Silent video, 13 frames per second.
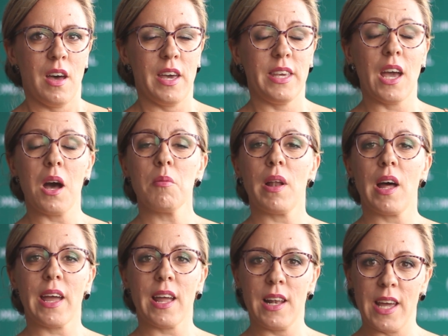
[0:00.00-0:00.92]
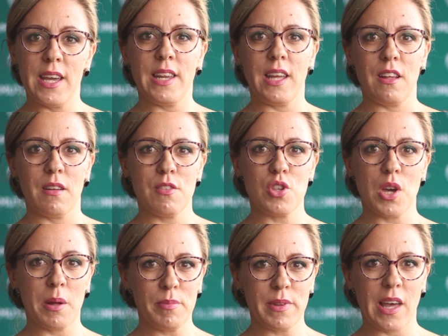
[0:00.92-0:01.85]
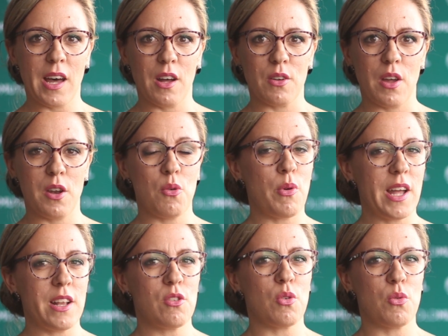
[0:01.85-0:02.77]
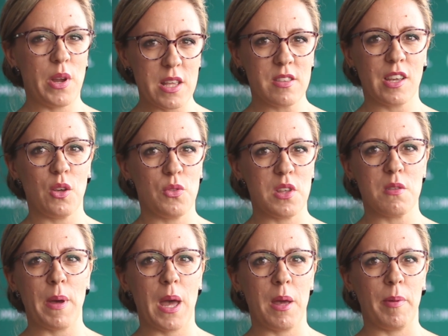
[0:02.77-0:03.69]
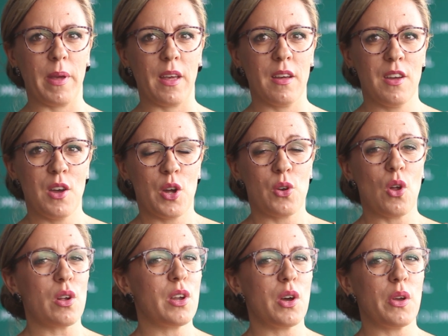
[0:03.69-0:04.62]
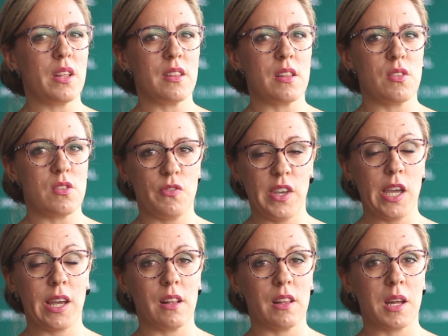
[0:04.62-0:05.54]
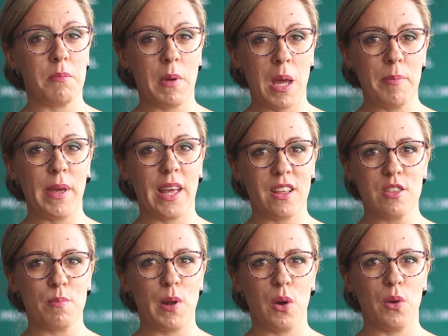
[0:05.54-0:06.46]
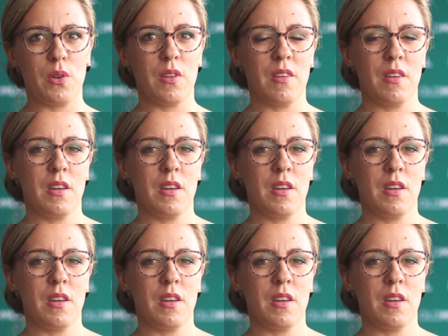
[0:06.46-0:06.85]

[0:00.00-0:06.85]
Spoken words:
A young black lady jumped out and ran to rescue this baby, not knowing that this vehicle can maybe explode.